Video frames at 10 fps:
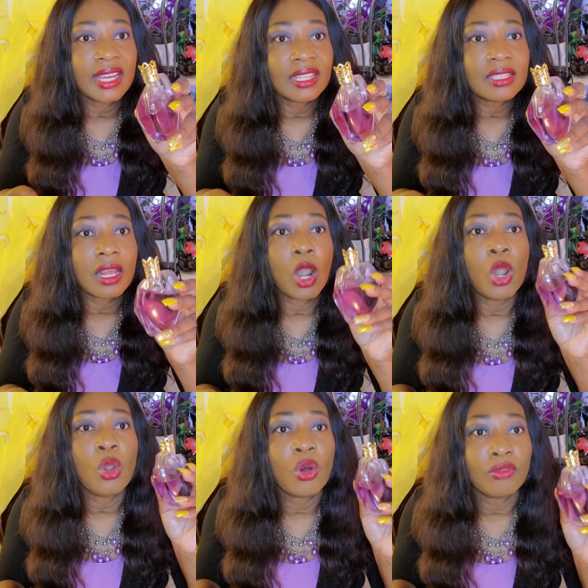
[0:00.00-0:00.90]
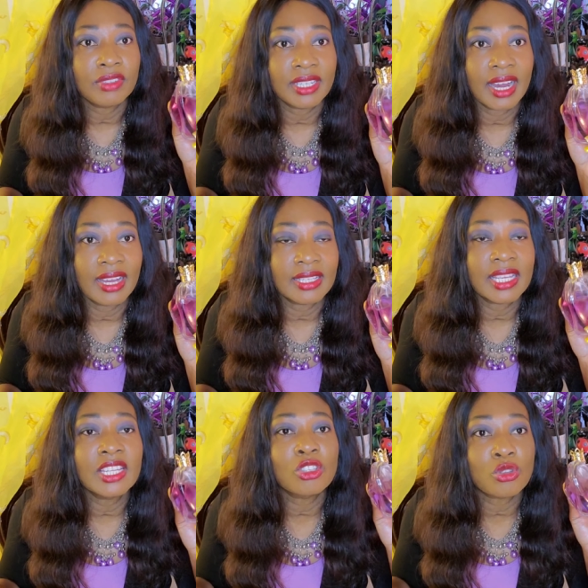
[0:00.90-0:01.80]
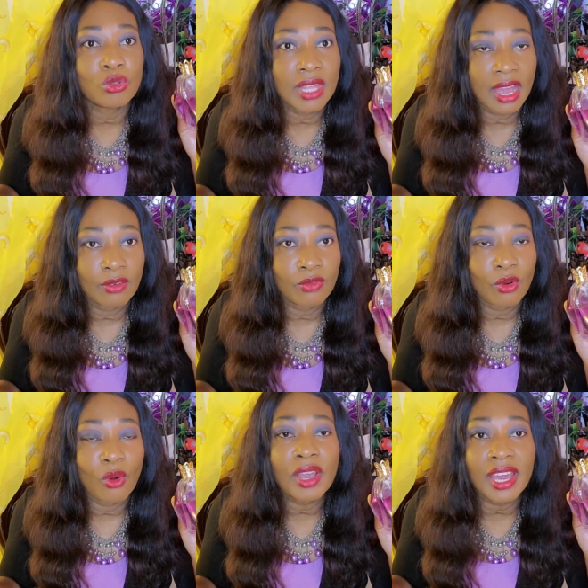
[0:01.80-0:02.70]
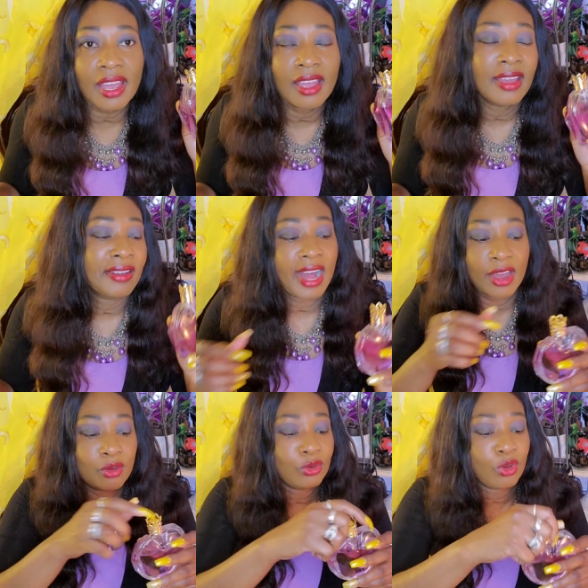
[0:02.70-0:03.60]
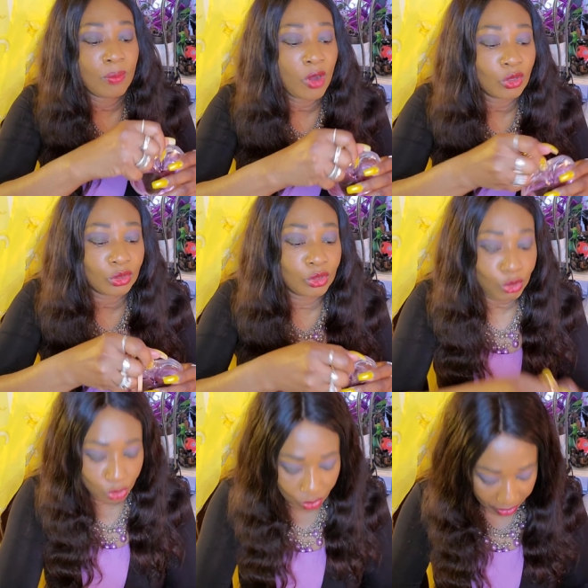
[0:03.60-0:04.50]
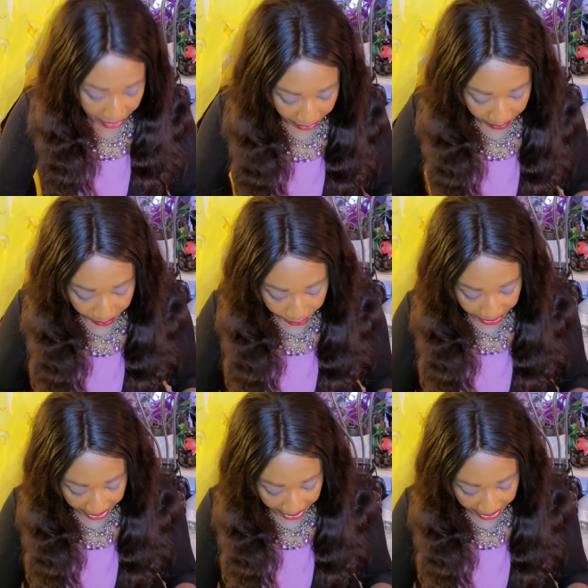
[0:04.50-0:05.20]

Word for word: it's lovely guys it's to die for okay i don't know about you but